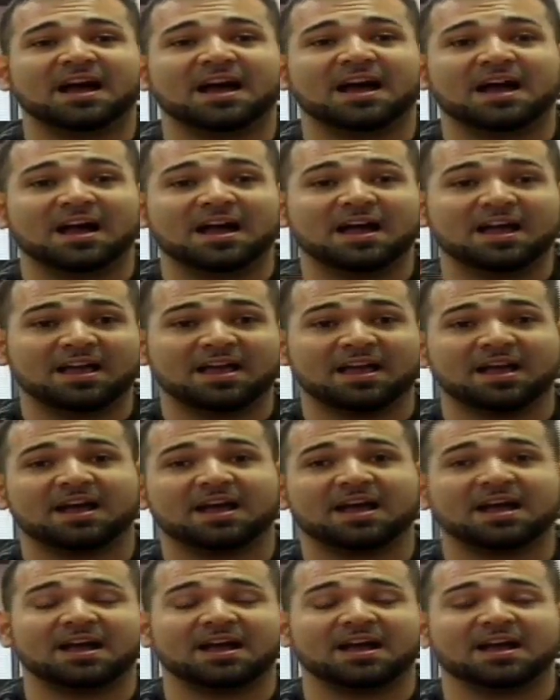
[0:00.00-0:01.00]
ah,
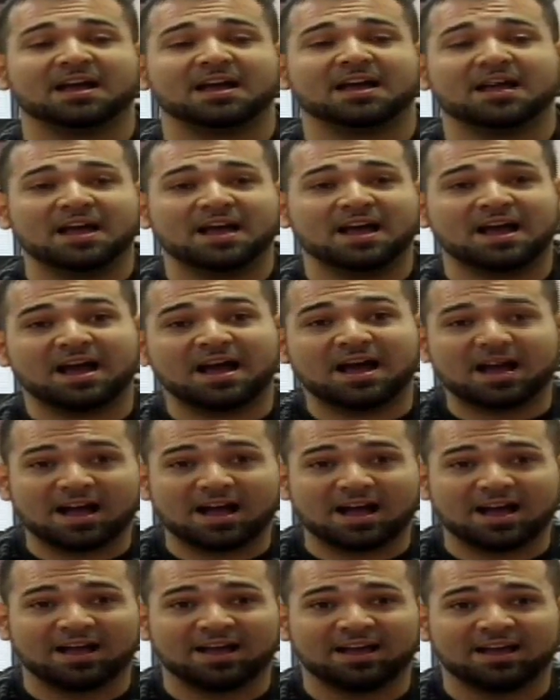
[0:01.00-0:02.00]
ah,
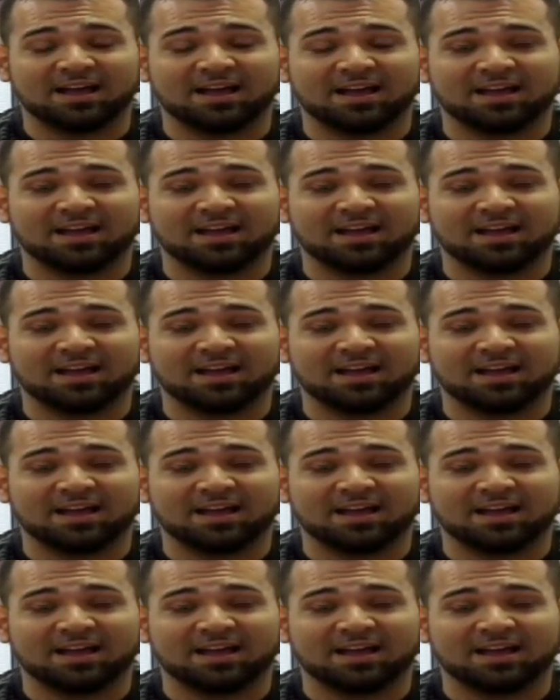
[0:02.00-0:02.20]
ah.